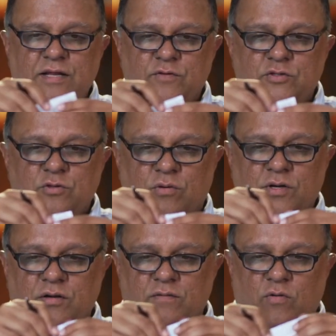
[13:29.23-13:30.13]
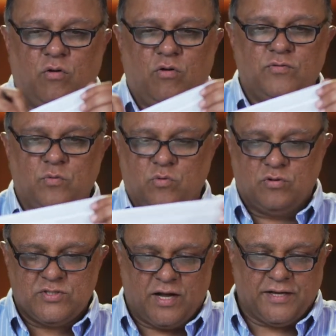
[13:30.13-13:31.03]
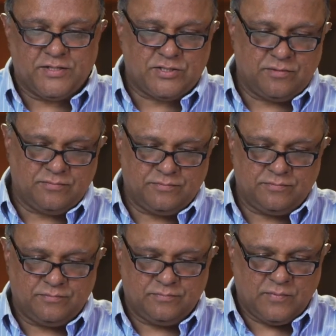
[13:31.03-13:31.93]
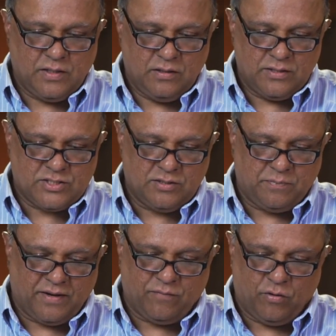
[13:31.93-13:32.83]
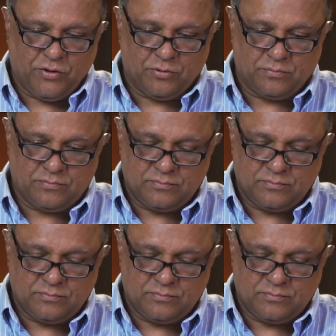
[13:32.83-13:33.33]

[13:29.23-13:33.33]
inventory of all of the world's ice, listed by volume.